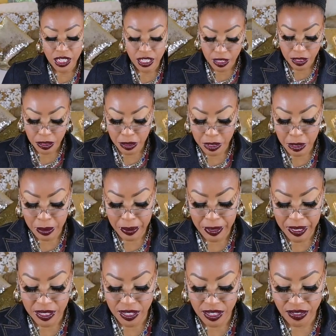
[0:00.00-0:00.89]
So this one's
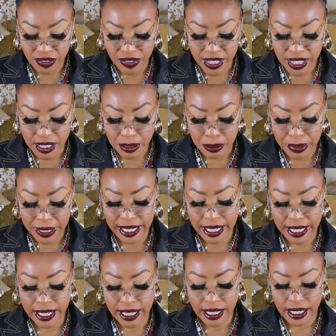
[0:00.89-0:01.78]
supposed to
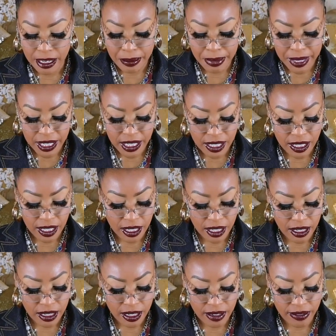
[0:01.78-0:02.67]
visibly diminish the
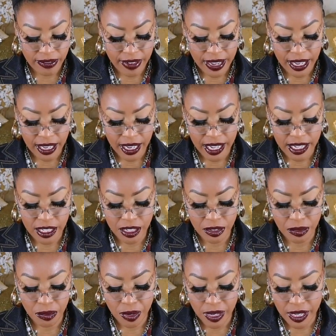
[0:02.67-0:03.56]
look of fine lines
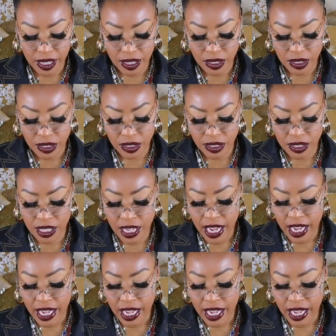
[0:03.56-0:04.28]
and wrinkles.